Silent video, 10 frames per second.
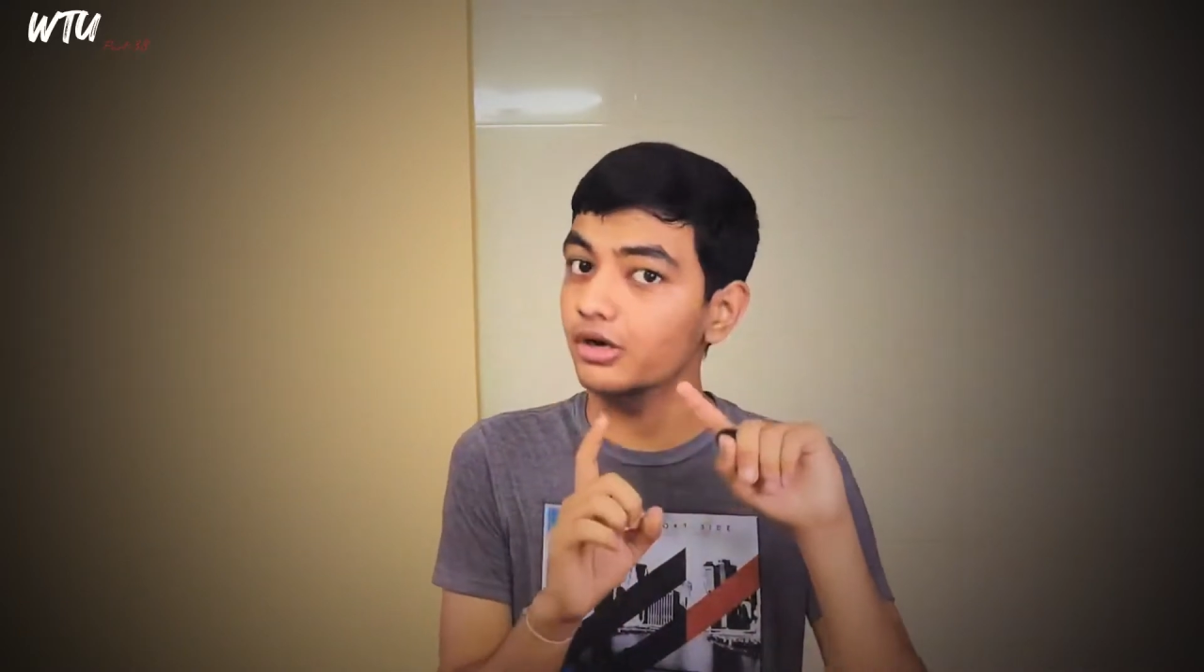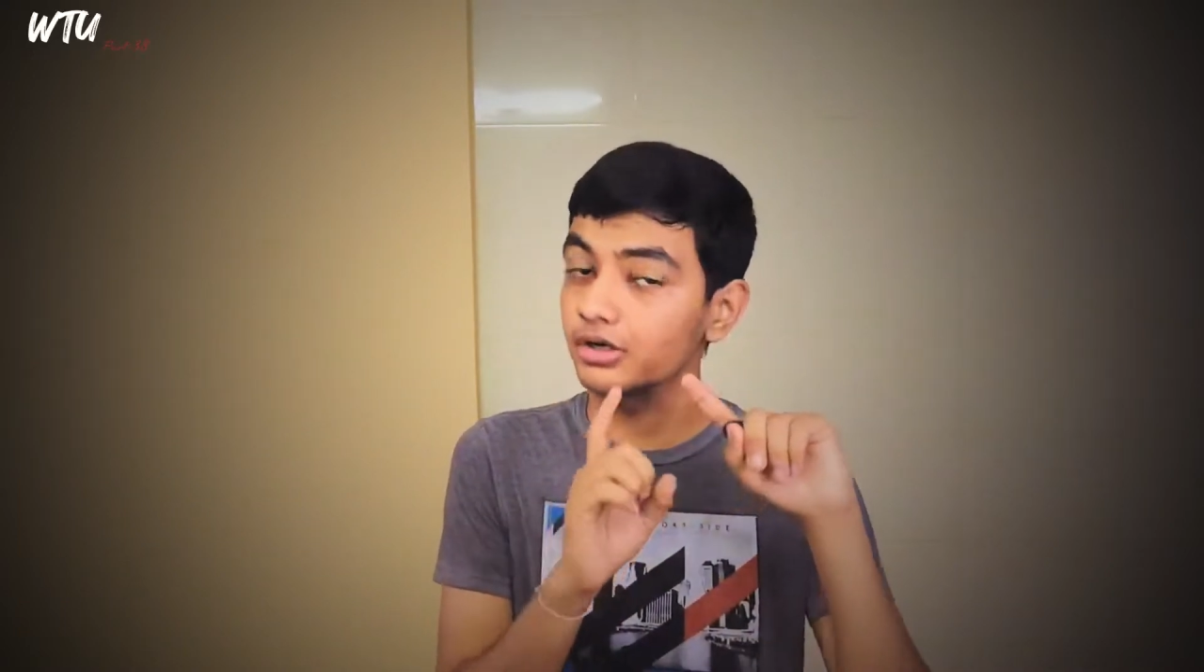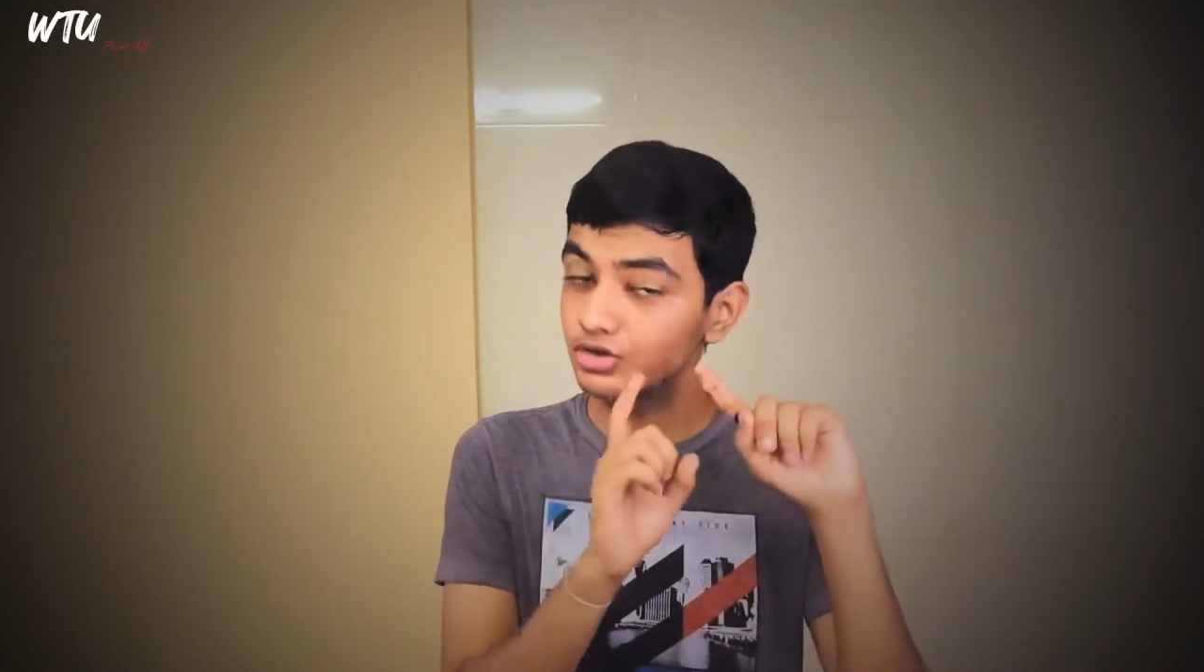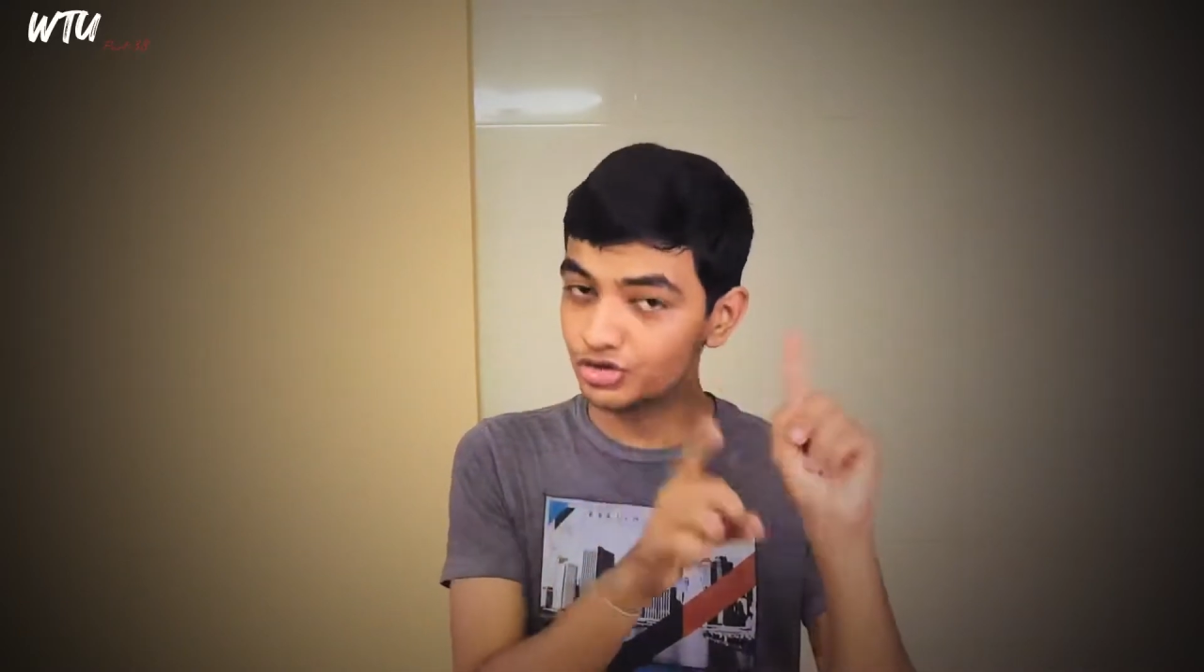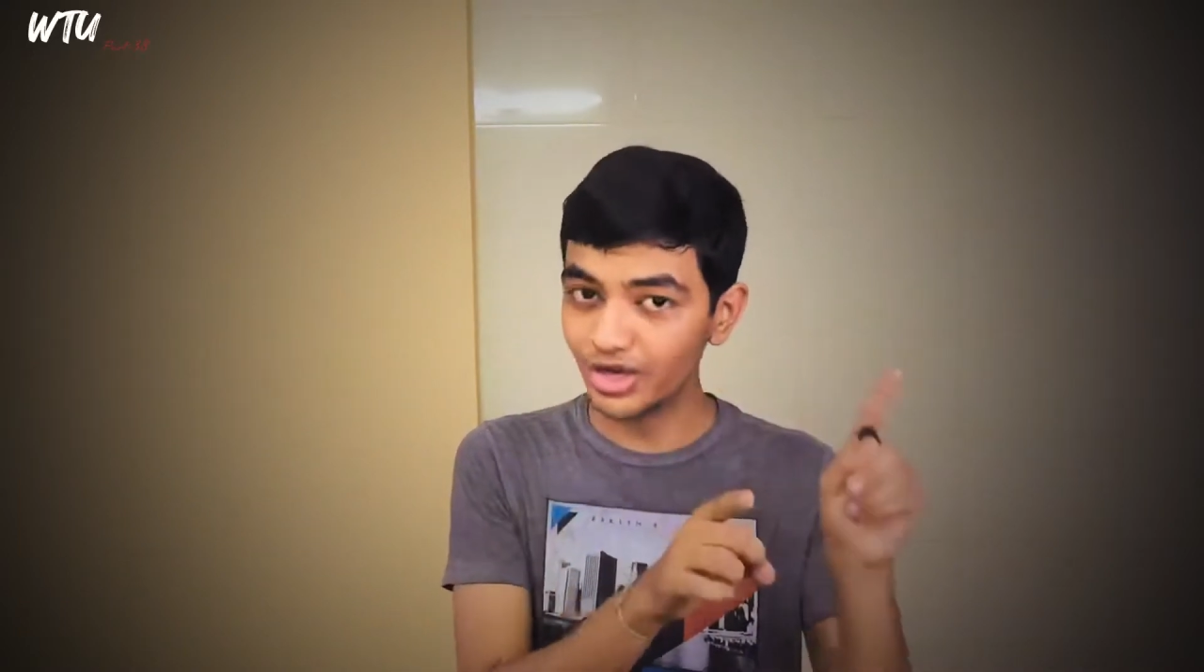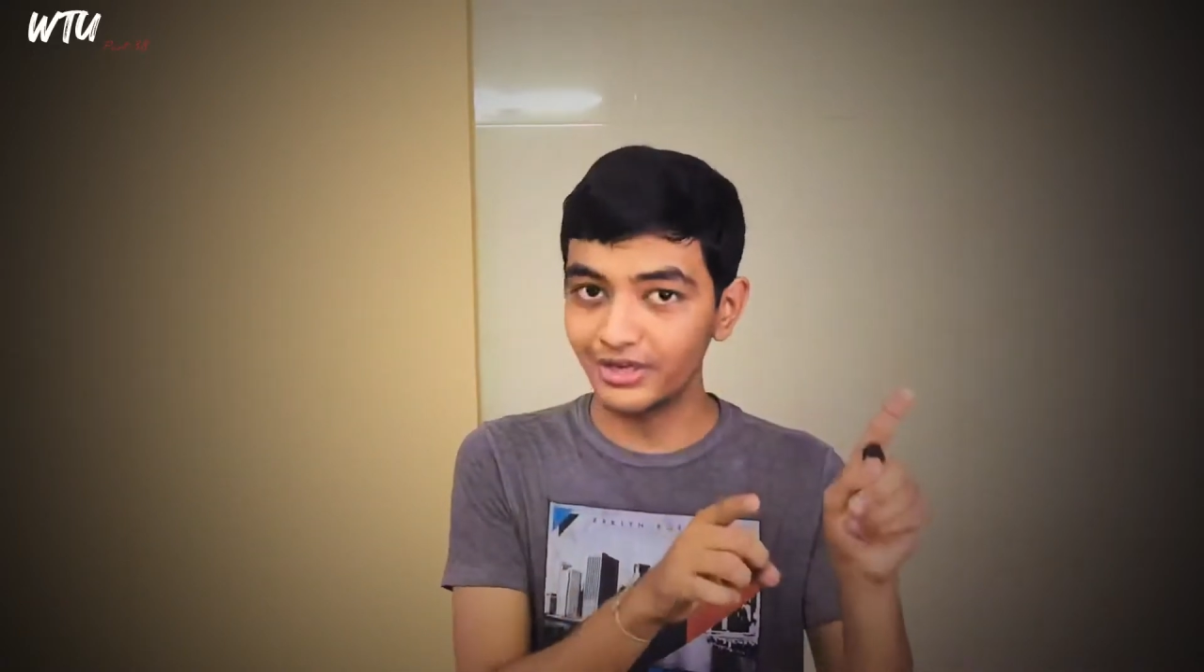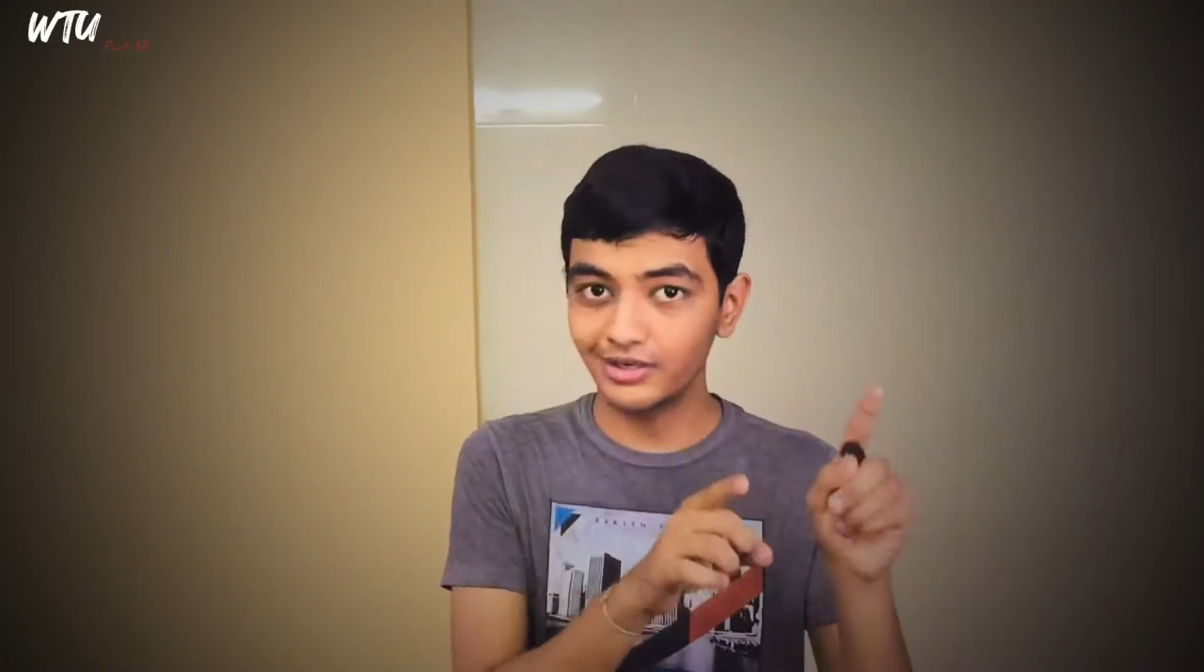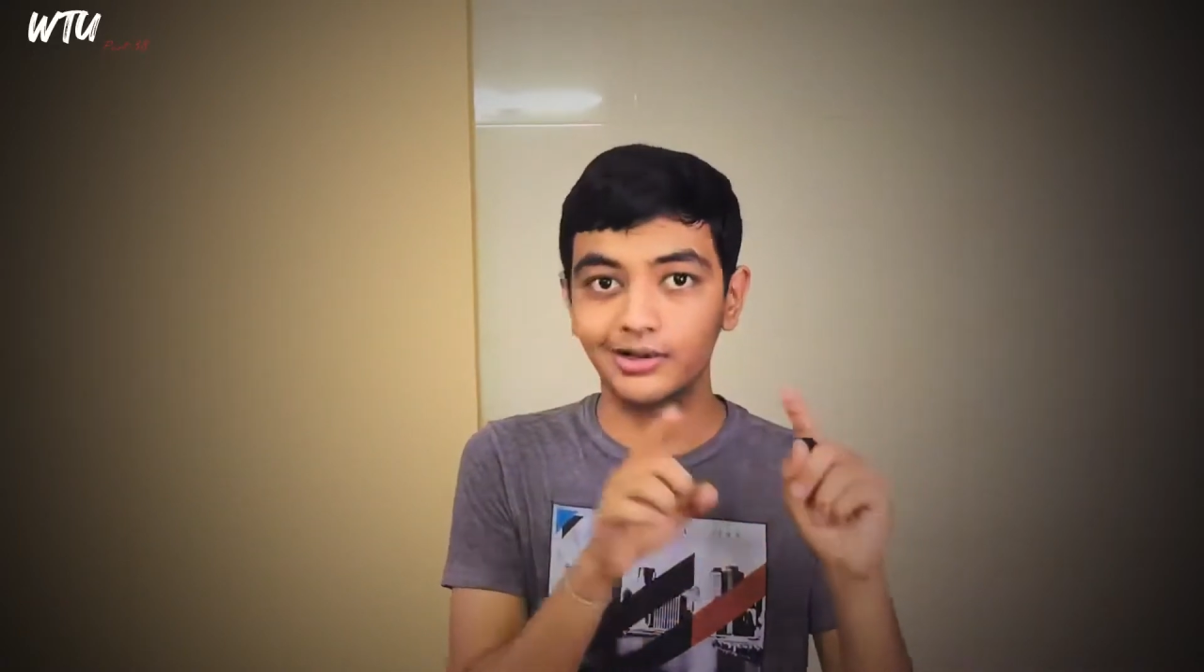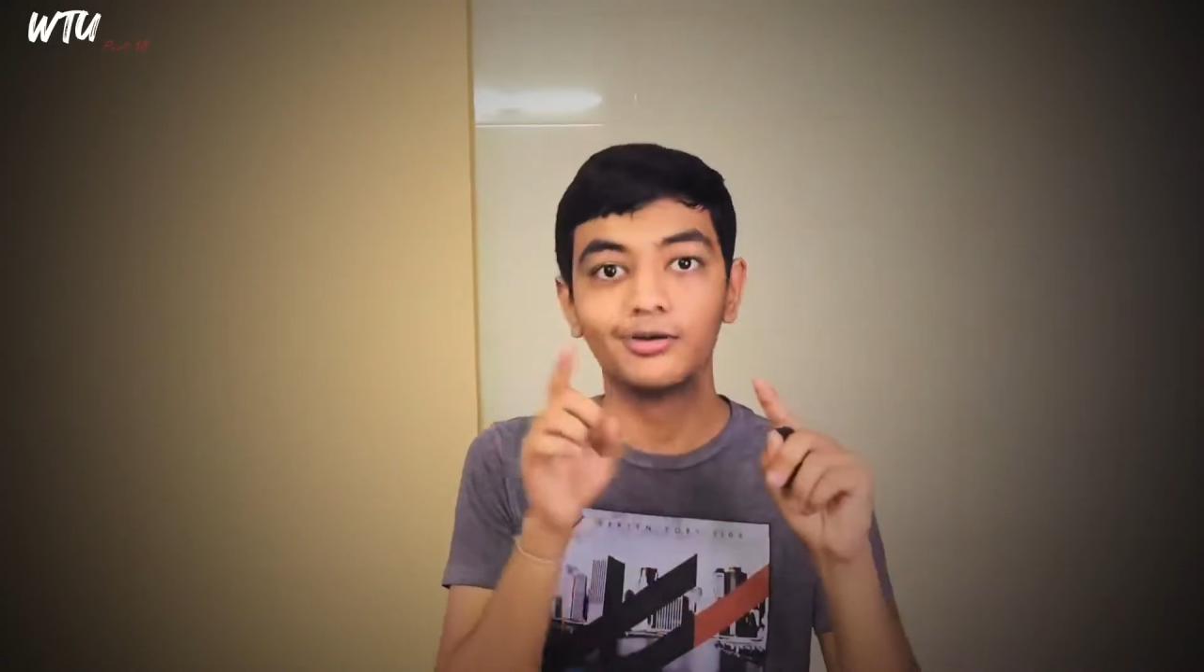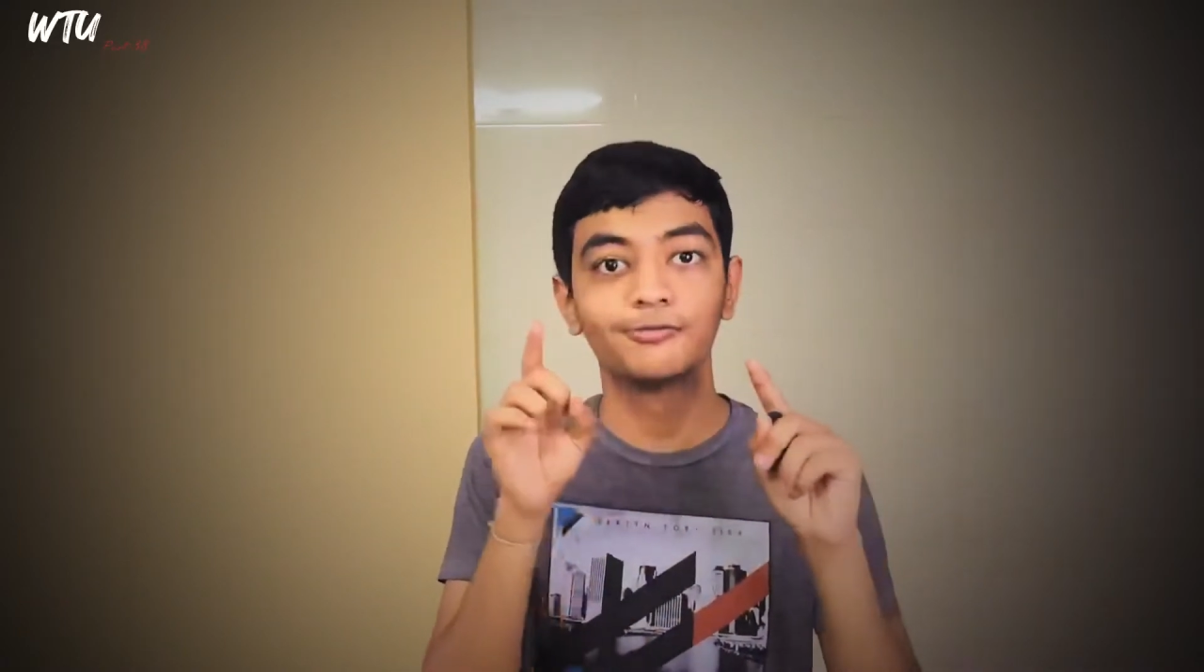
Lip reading: in China,